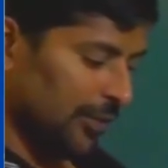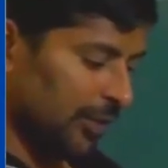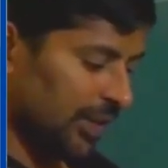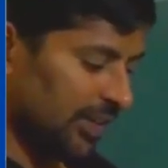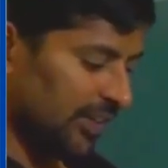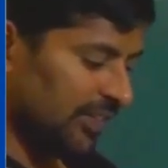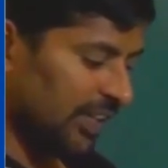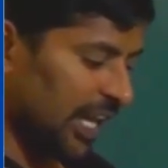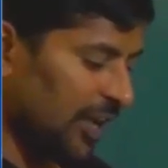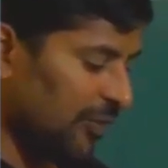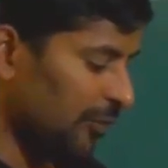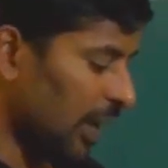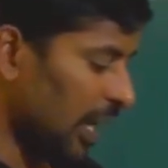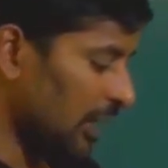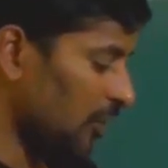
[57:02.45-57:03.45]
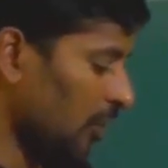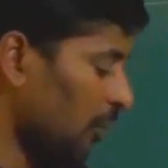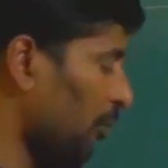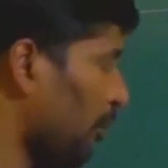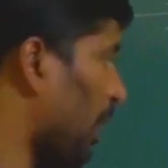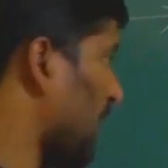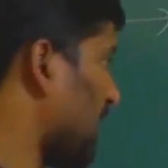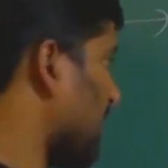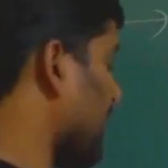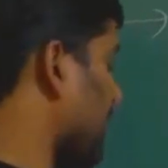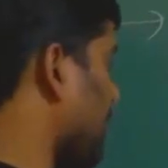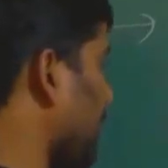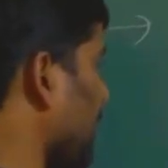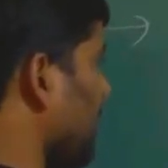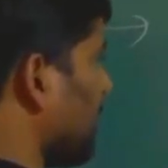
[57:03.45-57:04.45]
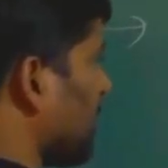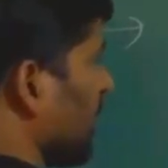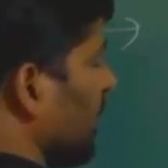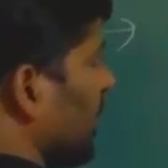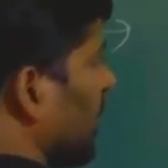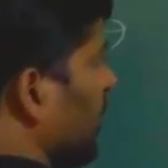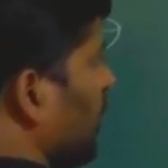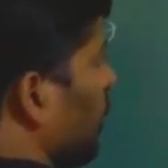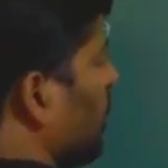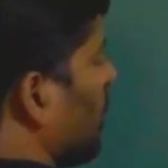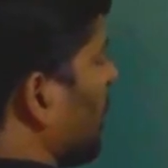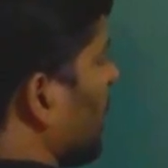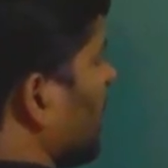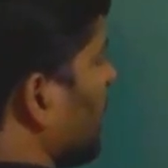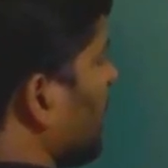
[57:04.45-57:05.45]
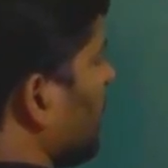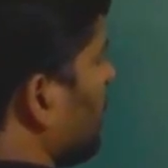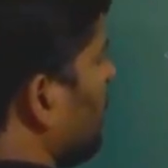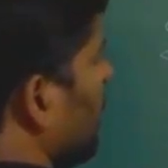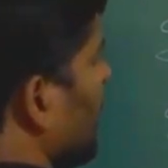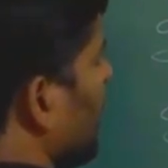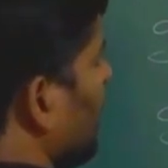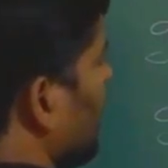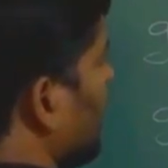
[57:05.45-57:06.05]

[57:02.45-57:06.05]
For the same value of magnetic field strength, in both the cases B is